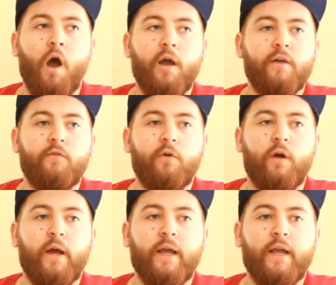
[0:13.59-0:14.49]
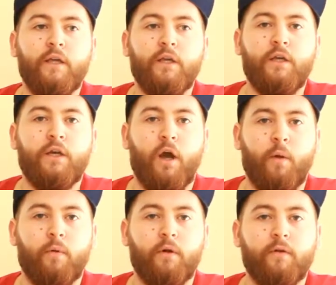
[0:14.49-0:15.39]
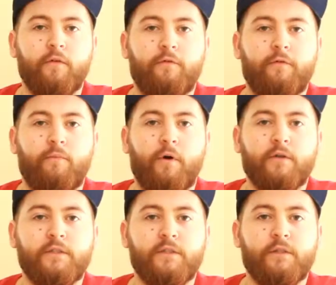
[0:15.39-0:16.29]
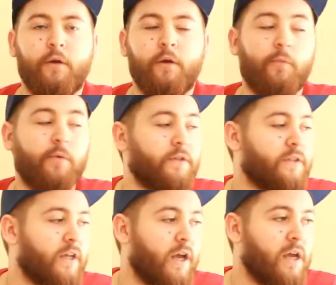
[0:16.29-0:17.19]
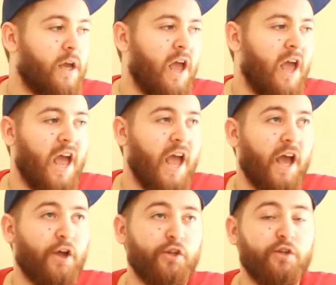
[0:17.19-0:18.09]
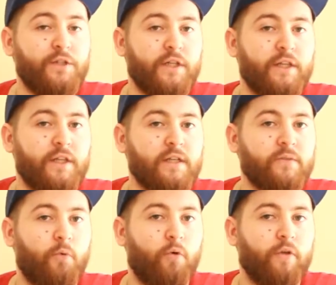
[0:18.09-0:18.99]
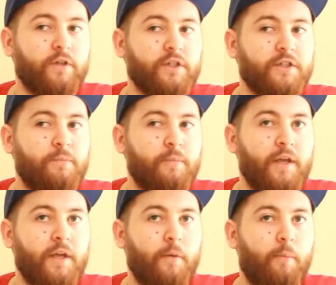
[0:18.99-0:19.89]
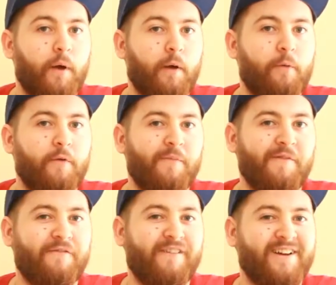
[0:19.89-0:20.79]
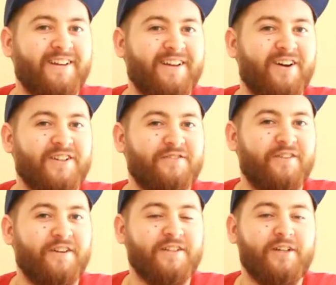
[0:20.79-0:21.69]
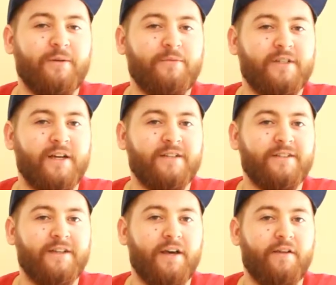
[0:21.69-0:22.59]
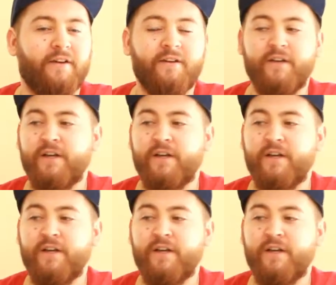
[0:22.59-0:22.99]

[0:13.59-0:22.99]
I have got a couple of boxes to open today, and usually there's more than just me, but we've been finding it hard to find the time to get us together,